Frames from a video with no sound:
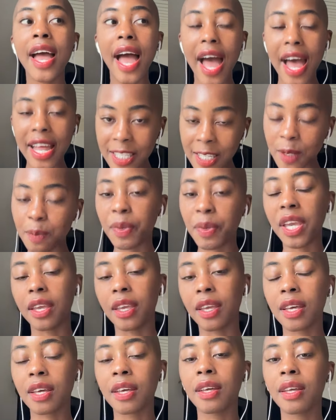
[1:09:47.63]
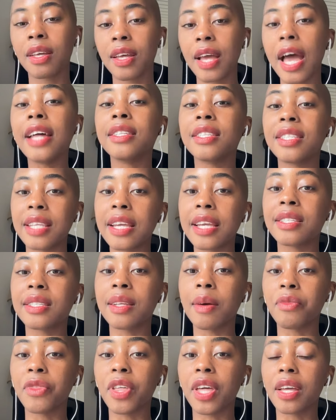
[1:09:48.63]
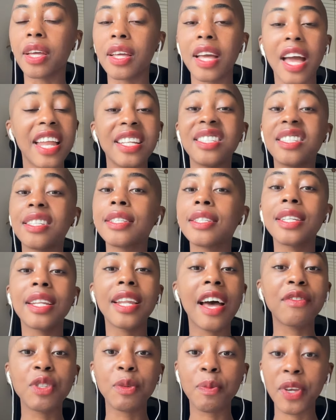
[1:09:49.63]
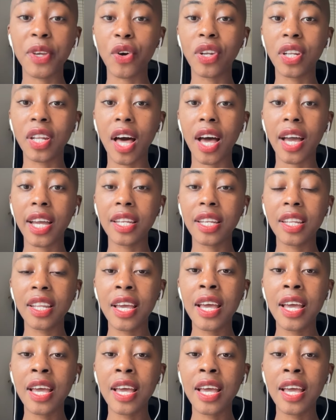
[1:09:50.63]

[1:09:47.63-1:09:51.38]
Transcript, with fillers: and speak and say something? And it doesn't have to be online.